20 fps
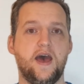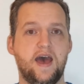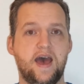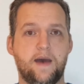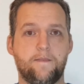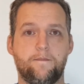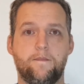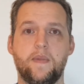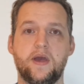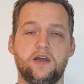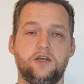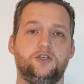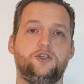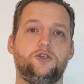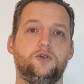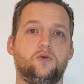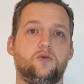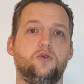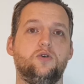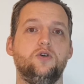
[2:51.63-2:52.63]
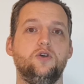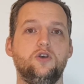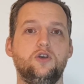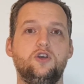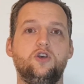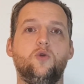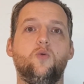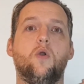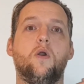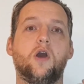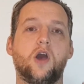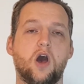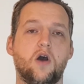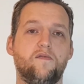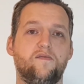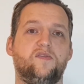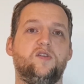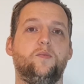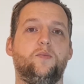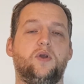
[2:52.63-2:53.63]
and make sure you are
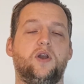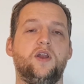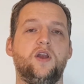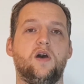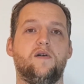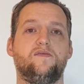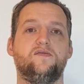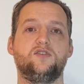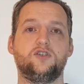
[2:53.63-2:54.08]
comfortable enough